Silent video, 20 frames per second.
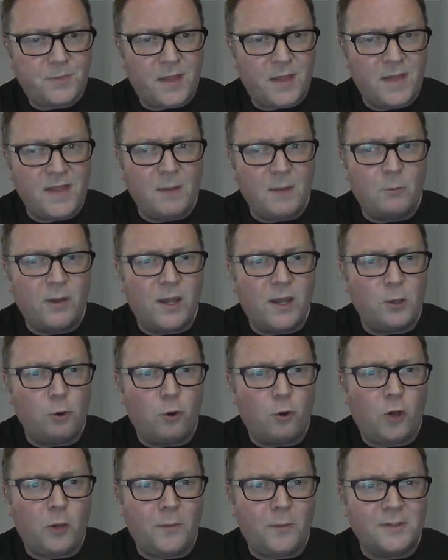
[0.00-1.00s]
and then we'll get your
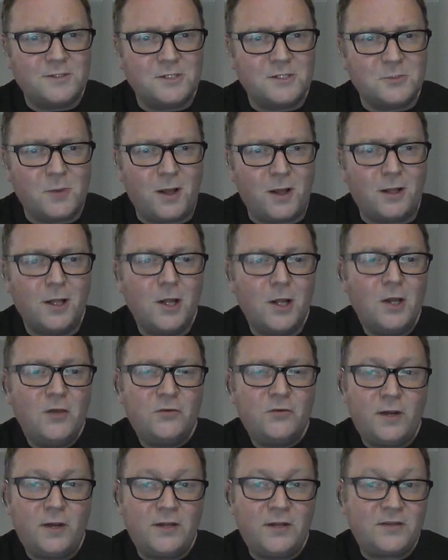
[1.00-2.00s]
comments as well.
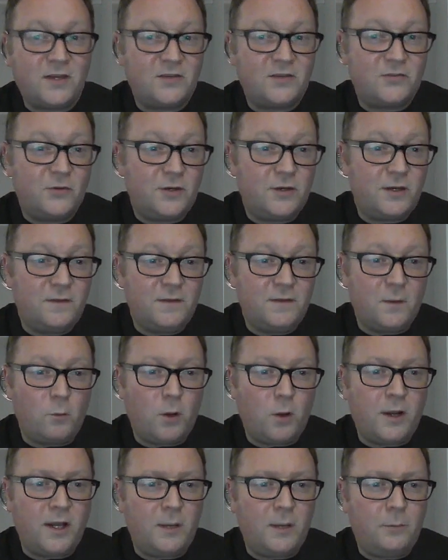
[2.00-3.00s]
So let's get stuck in then.
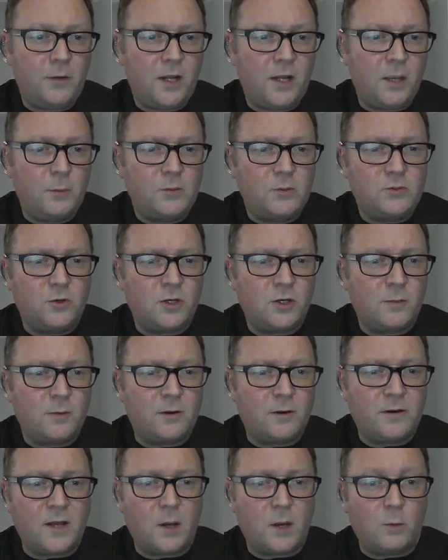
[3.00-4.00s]
What kind of player are we talking
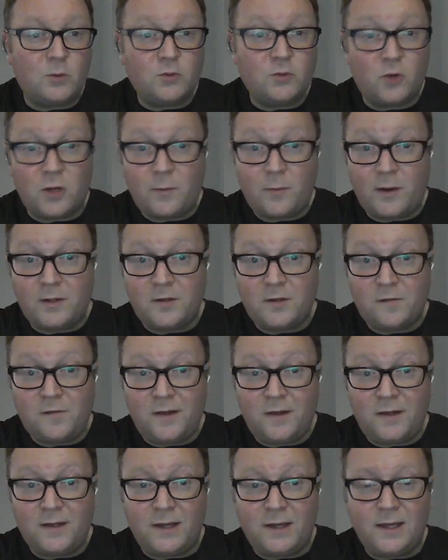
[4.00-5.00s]
about now? We're talking about a
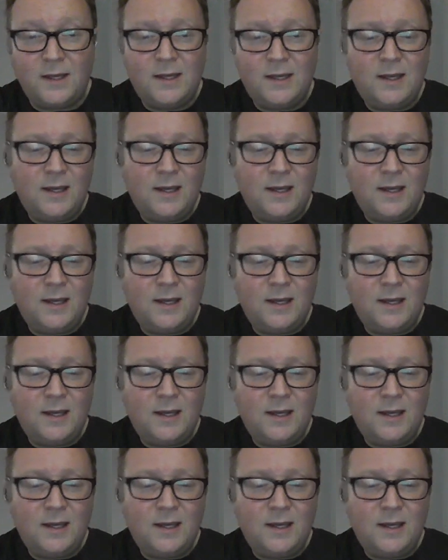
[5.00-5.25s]
defender,